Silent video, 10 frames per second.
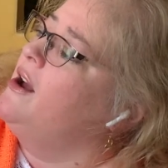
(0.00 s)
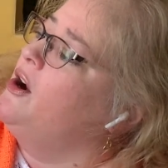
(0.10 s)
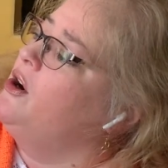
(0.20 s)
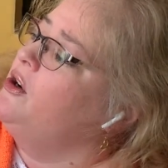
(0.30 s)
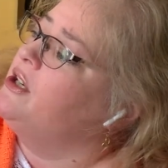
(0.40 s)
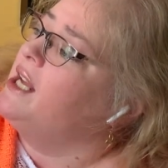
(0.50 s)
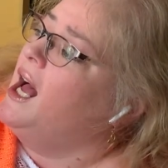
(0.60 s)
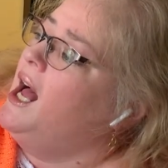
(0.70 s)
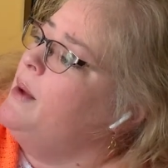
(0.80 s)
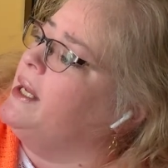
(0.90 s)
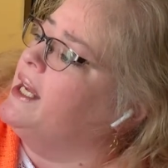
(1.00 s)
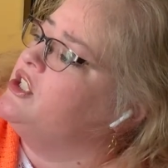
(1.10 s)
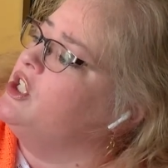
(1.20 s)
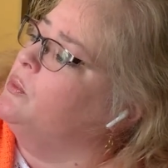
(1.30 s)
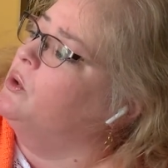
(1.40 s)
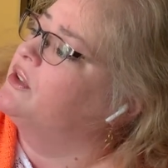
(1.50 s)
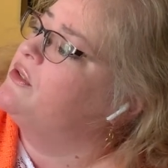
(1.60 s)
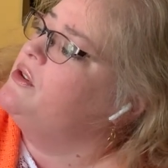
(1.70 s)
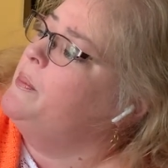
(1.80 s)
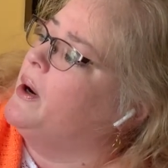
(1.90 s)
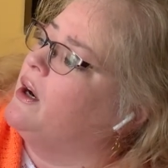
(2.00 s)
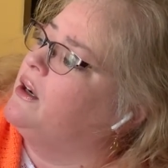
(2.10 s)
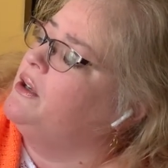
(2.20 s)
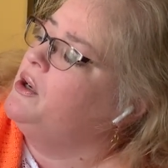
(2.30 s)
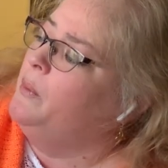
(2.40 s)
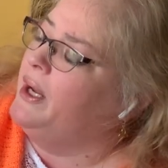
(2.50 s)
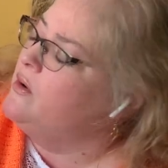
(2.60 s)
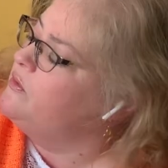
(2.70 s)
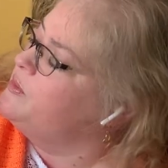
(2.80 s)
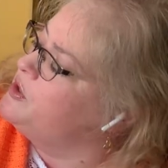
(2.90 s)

heard a humming as she walked through the park on her way home from